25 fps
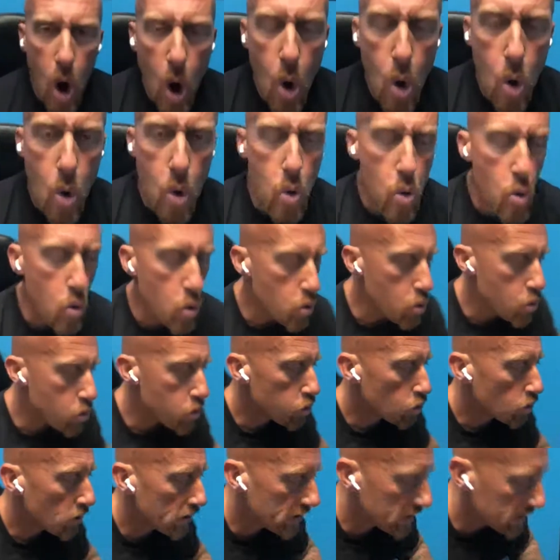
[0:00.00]
Woo!
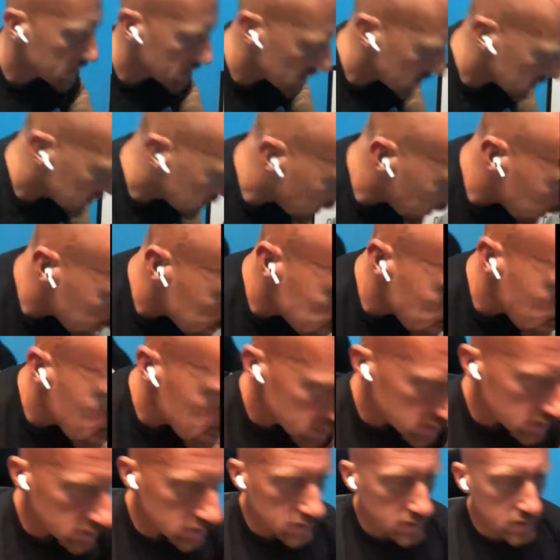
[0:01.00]
Greetings and
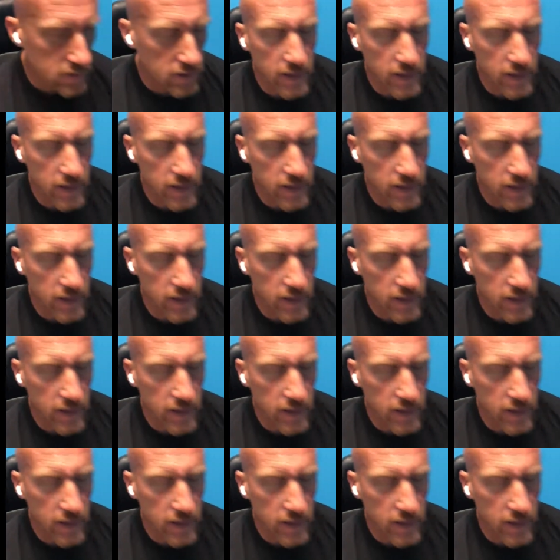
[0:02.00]
salutations,